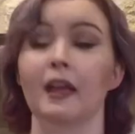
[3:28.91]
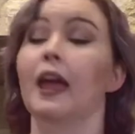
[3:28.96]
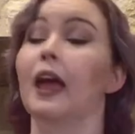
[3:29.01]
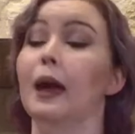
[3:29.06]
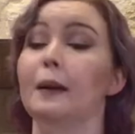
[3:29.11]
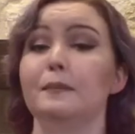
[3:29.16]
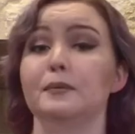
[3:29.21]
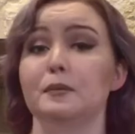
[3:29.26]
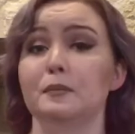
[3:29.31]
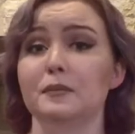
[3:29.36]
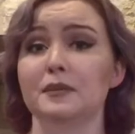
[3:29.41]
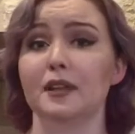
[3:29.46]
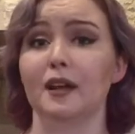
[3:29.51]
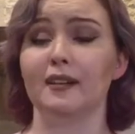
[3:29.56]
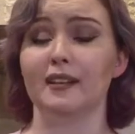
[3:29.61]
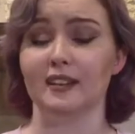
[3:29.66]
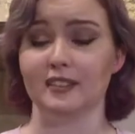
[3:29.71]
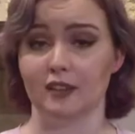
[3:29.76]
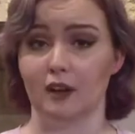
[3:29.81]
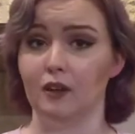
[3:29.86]
Epsom
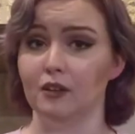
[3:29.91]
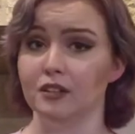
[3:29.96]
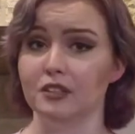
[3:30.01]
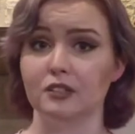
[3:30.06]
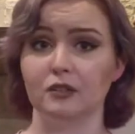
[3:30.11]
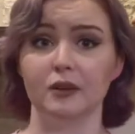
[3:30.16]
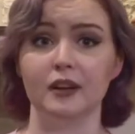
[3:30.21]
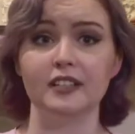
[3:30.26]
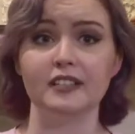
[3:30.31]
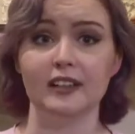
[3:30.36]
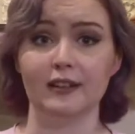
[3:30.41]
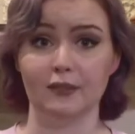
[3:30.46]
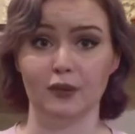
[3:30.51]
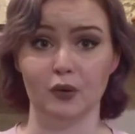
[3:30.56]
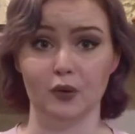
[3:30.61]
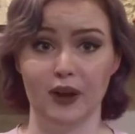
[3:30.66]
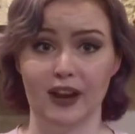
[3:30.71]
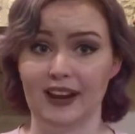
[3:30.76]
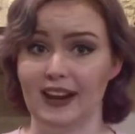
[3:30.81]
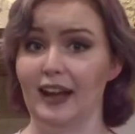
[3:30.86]
salt has all sorts of
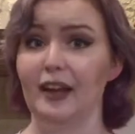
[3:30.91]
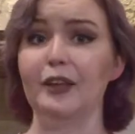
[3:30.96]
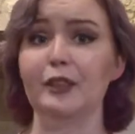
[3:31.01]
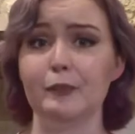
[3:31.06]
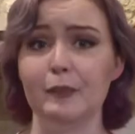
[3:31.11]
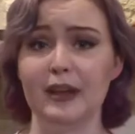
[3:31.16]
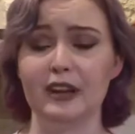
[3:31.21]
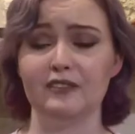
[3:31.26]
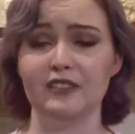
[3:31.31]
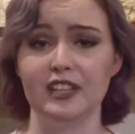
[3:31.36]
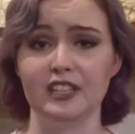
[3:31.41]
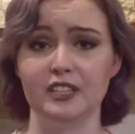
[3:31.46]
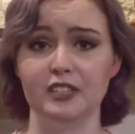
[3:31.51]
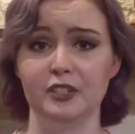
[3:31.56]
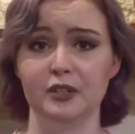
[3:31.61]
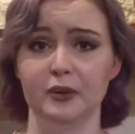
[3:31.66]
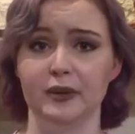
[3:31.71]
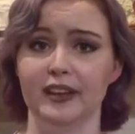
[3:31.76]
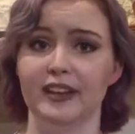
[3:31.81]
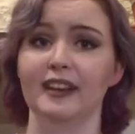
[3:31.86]
great health benefits
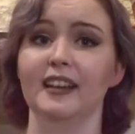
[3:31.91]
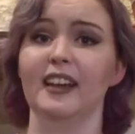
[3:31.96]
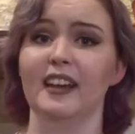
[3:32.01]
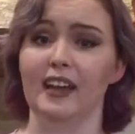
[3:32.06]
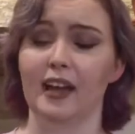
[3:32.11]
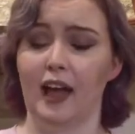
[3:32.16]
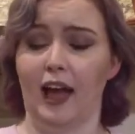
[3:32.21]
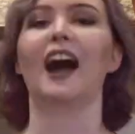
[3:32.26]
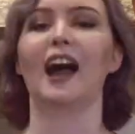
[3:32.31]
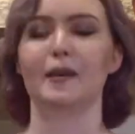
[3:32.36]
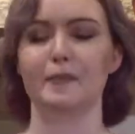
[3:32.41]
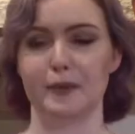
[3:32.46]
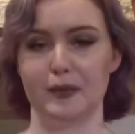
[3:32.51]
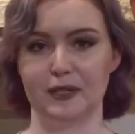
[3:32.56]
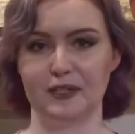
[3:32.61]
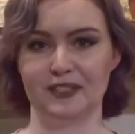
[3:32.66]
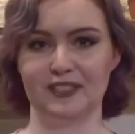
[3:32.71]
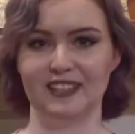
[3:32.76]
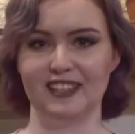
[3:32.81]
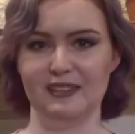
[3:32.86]
to it. I
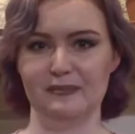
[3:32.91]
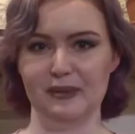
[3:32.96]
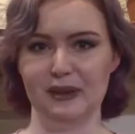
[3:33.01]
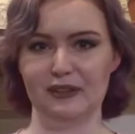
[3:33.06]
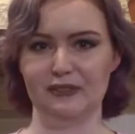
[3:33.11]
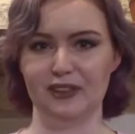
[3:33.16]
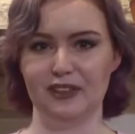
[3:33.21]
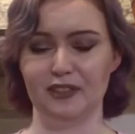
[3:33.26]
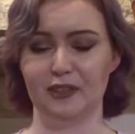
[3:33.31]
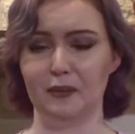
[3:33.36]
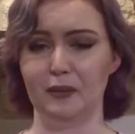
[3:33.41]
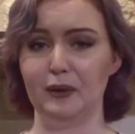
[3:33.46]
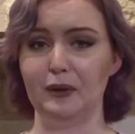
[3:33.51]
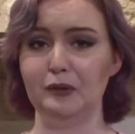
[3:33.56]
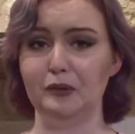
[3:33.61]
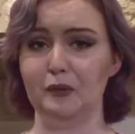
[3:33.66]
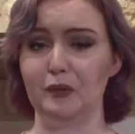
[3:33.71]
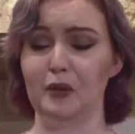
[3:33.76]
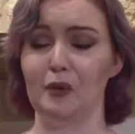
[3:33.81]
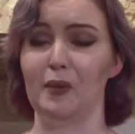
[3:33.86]
personally benefit the
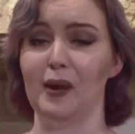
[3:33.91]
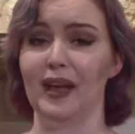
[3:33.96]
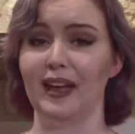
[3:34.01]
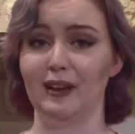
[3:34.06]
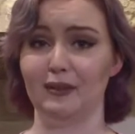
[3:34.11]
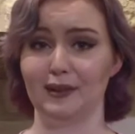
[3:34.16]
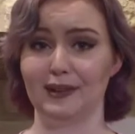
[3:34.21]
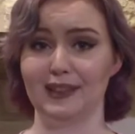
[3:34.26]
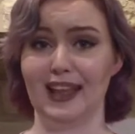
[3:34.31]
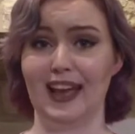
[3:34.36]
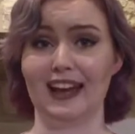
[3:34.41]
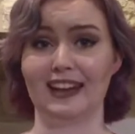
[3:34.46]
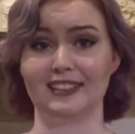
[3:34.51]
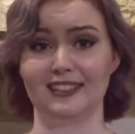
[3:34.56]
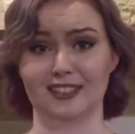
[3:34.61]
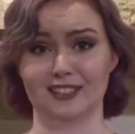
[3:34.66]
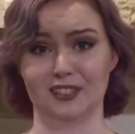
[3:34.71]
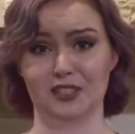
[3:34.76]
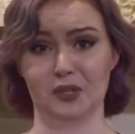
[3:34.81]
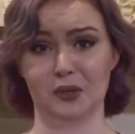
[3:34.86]
most from the way it
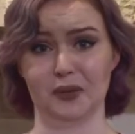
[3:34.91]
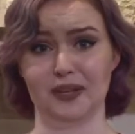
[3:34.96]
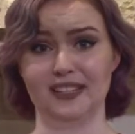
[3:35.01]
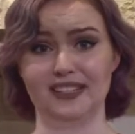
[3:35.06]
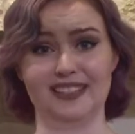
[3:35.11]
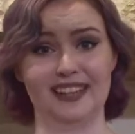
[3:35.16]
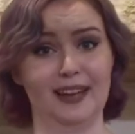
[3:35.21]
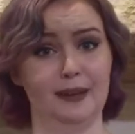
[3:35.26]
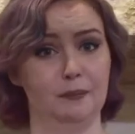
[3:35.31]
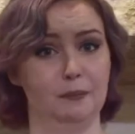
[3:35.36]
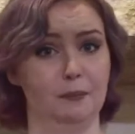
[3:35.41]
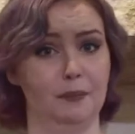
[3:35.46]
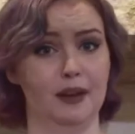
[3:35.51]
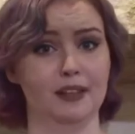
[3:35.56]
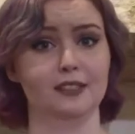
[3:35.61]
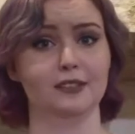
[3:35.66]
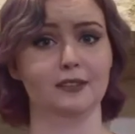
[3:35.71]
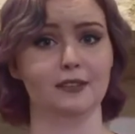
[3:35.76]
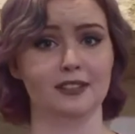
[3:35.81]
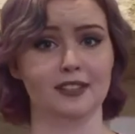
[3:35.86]
relaxes joints and
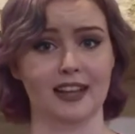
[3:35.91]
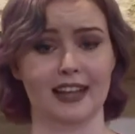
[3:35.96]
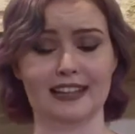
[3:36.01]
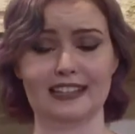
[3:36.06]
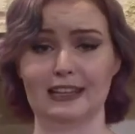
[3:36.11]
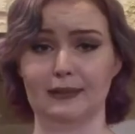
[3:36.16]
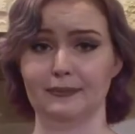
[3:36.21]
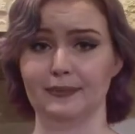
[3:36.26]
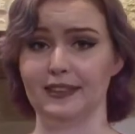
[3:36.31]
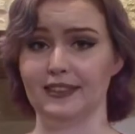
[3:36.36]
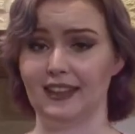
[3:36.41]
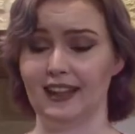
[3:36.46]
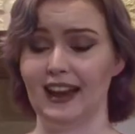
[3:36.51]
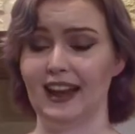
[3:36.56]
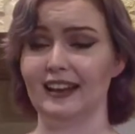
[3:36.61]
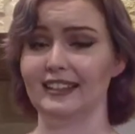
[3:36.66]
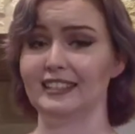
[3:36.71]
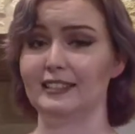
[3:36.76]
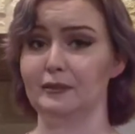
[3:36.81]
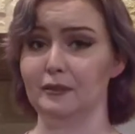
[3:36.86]
muscles. That's something that
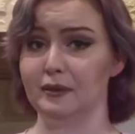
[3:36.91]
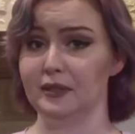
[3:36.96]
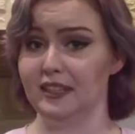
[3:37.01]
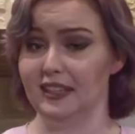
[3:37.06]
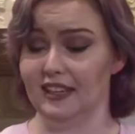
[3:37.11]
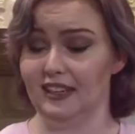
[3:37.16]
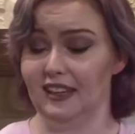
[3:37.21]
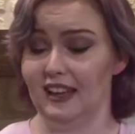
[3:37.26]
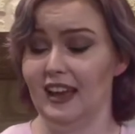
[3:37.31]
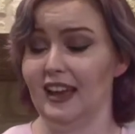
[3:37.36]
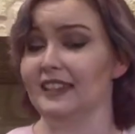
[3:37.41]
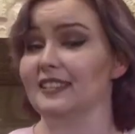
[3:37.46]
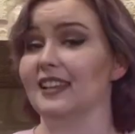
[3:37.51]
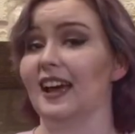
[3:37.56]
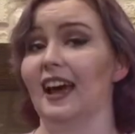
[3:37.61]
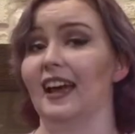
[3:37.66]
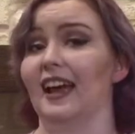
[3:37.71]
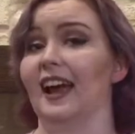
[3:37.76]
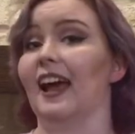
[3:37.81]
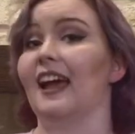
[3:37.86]
as someone with E D S
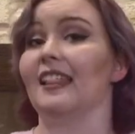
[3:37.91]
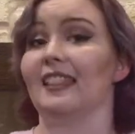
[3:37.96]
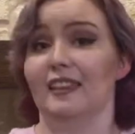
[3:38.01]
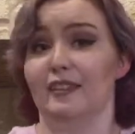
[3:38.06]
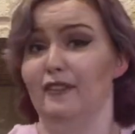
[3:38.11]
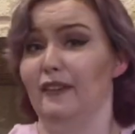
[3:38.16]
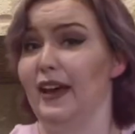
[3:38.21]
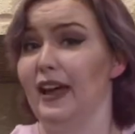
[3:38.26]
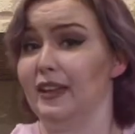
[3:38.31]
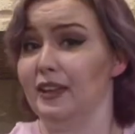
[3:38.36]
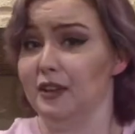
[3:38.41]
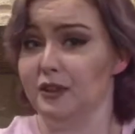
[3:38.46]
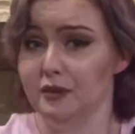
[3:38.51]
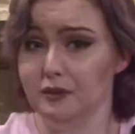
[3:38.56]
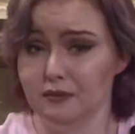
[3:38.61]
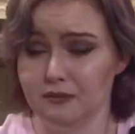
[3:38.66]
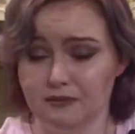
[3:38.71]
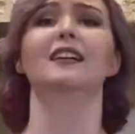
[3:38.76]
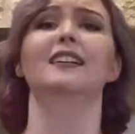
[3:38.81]
I highly value.